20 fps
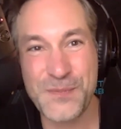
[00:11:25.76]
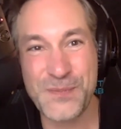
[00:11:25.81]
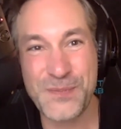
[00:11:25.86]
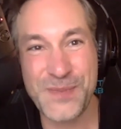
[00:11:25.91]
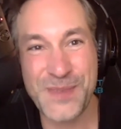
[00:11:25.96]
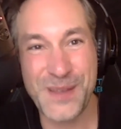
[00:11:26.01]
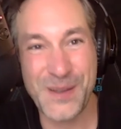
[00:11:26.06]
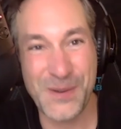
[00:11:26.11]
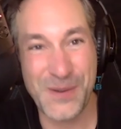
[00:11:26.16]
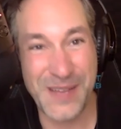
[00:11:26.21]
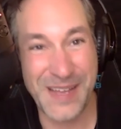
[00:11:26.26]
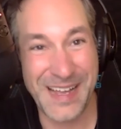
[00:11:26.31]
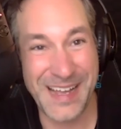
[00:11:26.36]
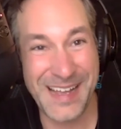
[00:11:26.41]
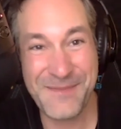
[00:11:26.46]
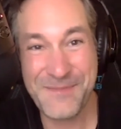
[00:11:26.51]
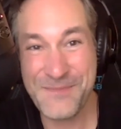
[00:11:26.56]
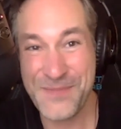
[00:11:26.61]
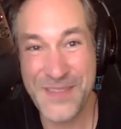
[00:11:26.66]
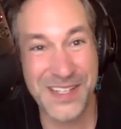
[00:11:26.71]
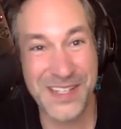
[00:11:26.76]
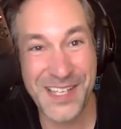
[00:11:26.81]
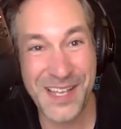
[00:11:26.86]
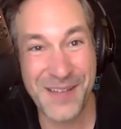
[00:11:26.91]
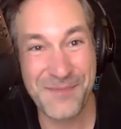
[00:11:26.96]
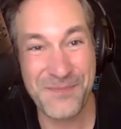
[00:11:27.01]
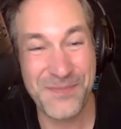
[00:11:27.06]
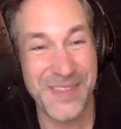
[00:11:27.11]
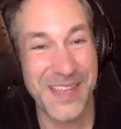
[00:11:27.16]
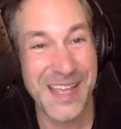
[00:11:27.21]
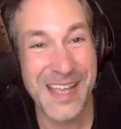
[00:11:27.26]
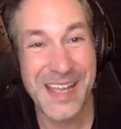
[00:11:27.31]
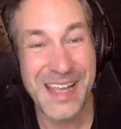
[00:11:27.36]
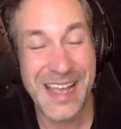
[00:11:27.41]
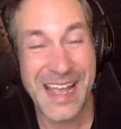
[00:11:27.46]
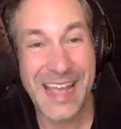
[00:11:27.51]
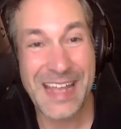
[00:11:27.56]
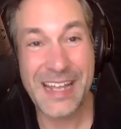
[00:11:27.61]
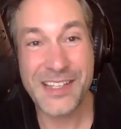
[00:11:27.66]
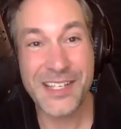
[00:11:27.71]
Okay, that's it.
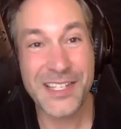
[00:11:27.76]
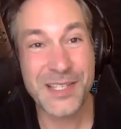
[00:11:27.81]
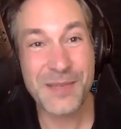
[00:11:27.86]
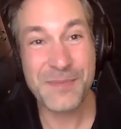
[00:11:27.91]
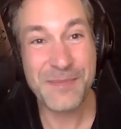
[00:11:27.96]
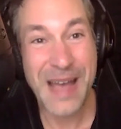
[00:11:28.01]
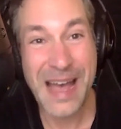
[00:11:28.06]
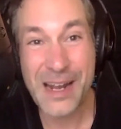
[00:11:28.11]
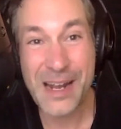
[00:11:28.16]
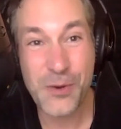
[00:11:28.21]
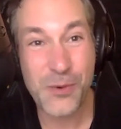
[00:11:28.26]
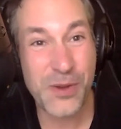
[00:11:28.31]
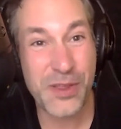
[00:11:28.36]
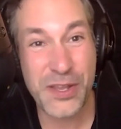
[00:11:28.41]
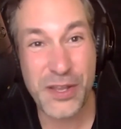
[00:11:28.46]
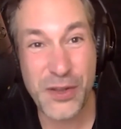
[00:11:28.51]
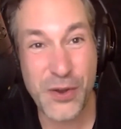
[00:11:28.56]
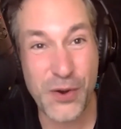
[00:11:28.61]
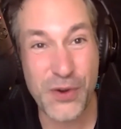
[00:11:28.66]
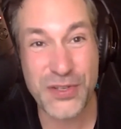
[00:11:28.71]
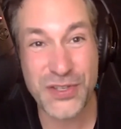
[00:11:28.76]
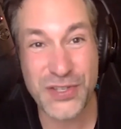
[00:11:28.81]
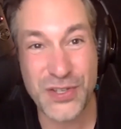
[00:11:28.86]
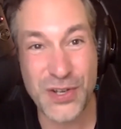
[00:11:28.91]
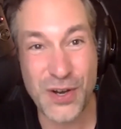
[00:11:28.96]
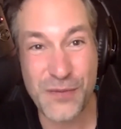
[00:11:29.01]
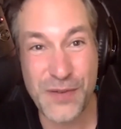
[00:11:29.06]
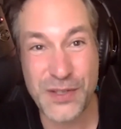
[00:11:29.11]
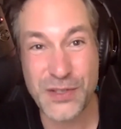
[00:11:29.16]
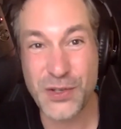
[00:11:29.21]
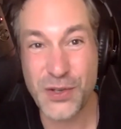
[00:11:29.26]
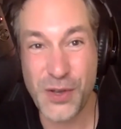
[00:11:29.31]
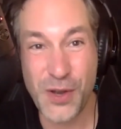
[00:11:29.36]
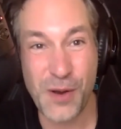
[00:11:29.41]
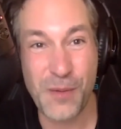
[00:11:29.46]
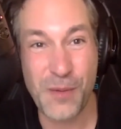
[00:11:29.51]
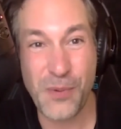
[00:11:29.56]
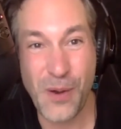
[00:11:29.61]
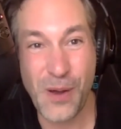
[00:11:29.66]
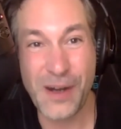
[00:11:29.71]
It doesn't matter whether your service or
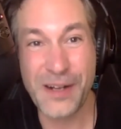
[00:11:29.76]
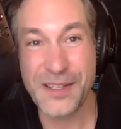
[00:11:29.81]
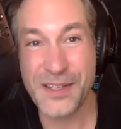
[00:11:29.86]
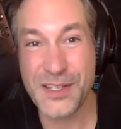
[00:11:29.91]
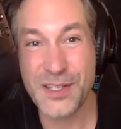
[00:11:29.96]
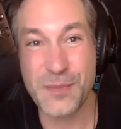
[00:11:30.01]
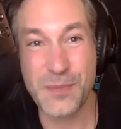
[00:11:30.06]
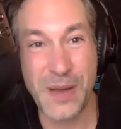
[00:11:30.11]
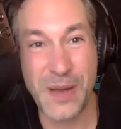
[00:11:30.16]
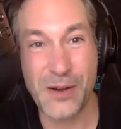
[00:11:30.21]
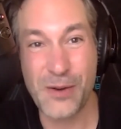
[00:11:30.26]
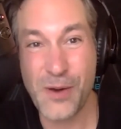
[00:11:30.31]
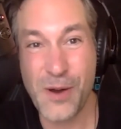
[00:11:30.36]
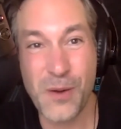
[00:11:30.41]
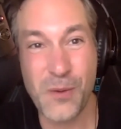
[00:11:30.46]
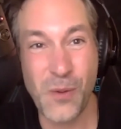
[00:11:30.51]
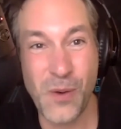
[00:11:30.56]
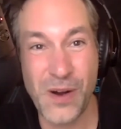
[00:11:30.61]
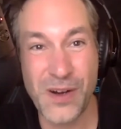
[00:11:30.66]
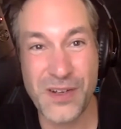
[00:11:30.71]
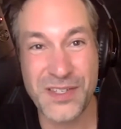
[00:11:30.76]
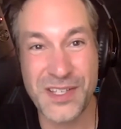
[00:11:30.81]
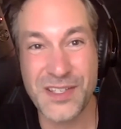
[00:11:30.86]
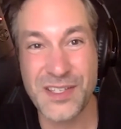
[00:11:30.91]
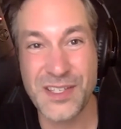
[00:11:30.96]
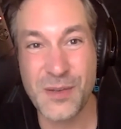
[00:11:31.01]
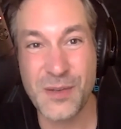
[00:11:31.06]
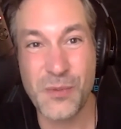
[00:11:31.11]
your product is better or worse than someone